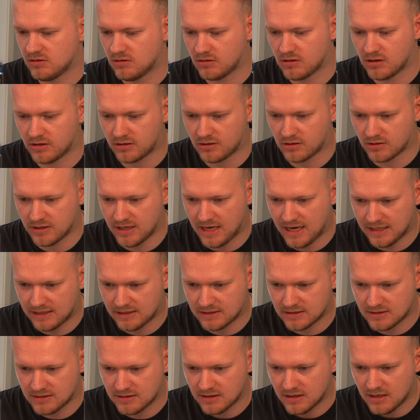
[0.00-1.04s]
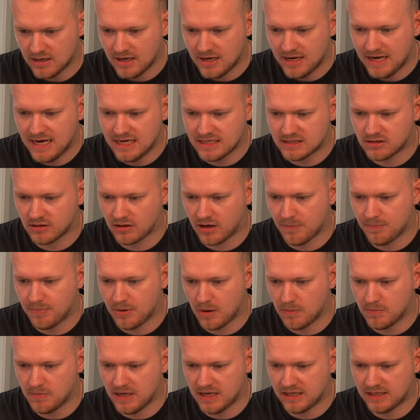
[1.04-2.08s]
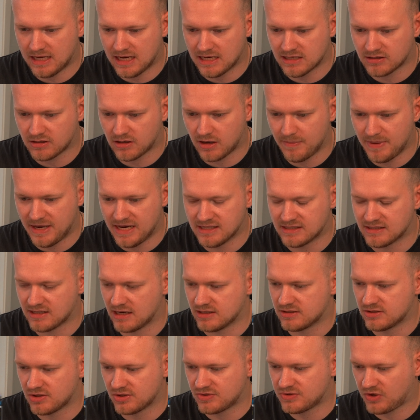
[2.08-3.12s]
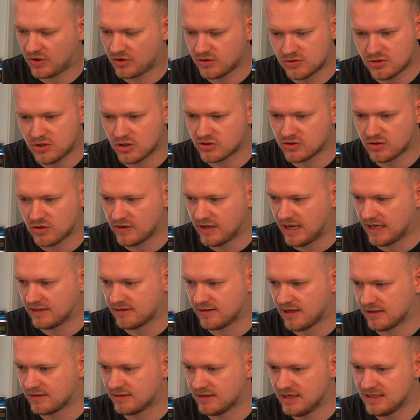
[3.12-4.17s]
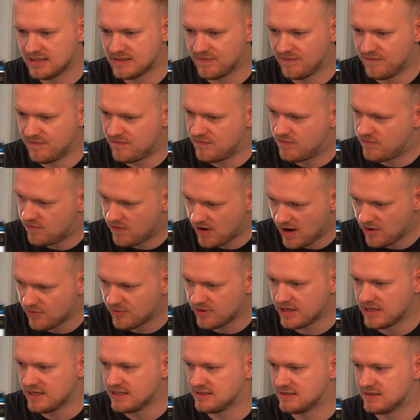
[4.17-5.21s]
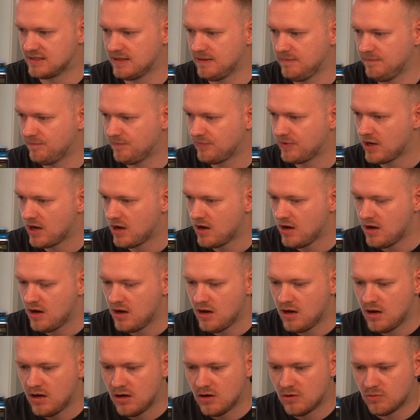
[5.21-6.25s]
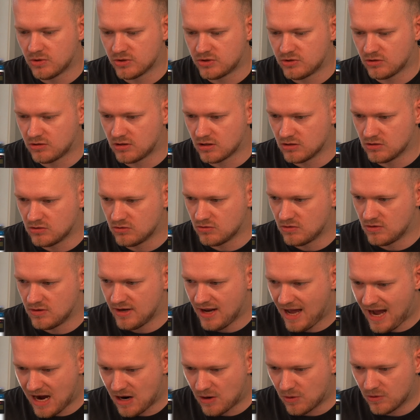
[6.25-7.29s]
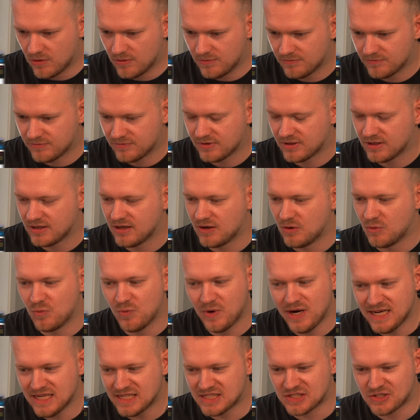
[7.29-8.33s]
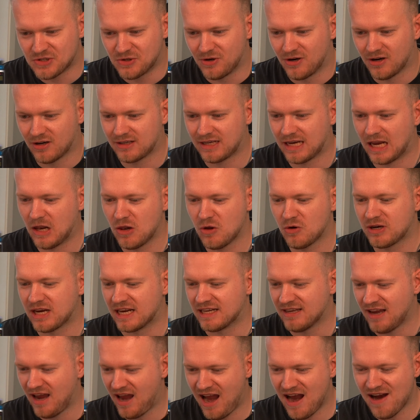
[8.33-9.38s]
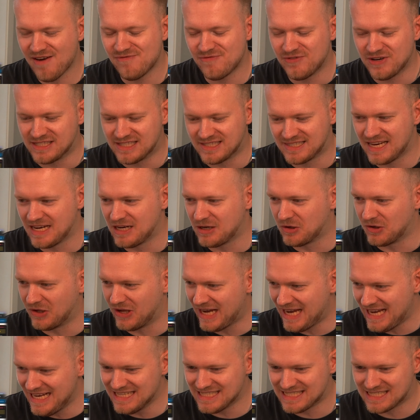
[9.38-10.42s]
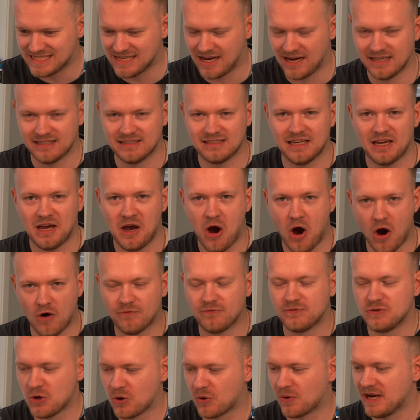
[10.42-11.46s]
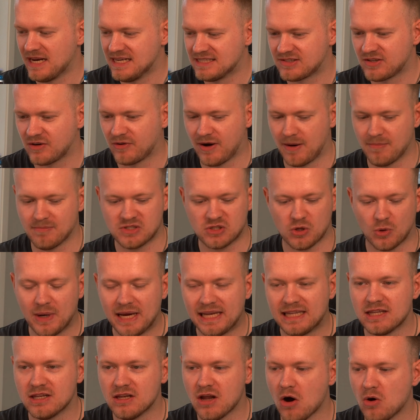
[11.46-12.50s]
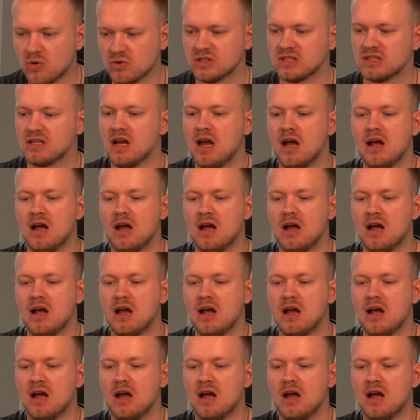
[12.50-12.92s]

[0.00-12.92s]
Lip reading: you're gonna connect Instagram public, Instagram insights. Just connect that. It's very easy. What you can do now, Windsor can look at every single insight of your Instagram. So it knows